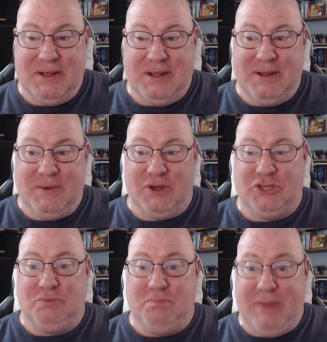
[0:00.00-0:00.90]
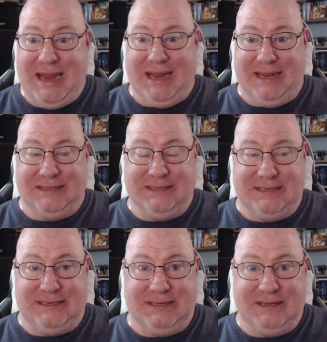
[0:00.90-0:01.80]
Which
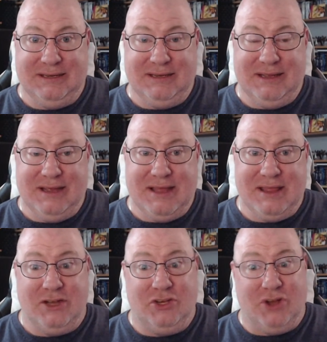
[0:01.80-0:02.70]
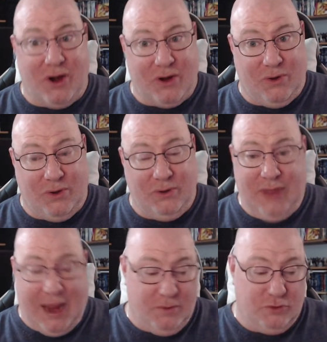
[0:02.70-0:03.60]
means the Darkhold
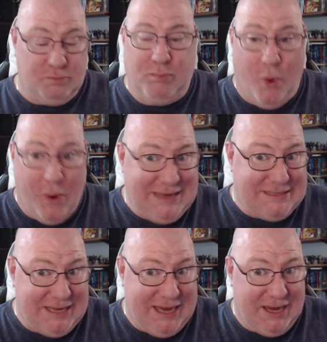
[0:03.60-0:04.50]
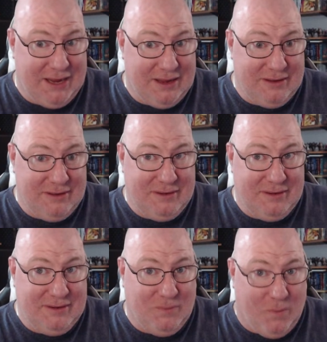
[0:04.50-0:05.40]
that was poisoning
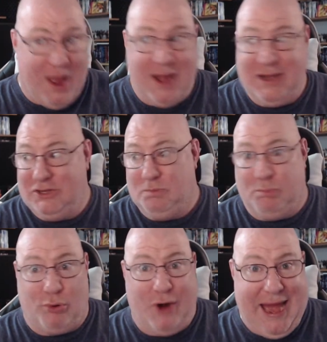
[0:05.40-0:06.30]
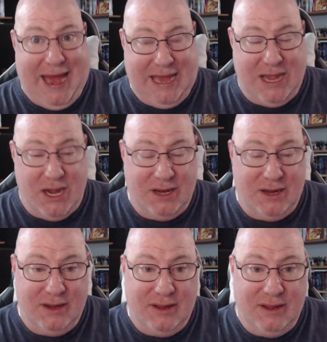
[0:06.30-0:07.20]
Wanda's brain
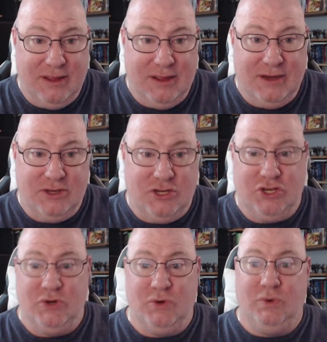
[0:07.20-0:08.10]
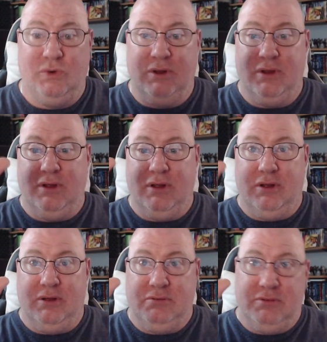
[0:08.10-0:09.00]
to do
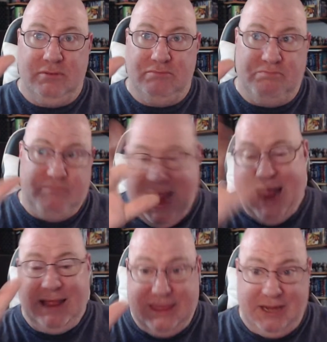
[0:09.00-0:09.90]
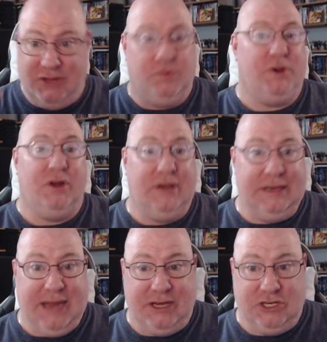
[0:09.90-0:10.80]
bad things with good
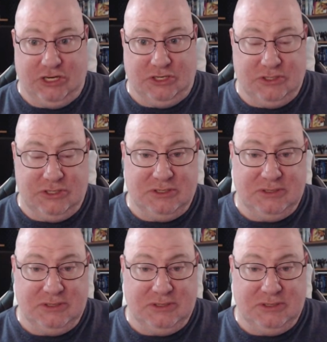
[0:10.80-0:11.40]
intentions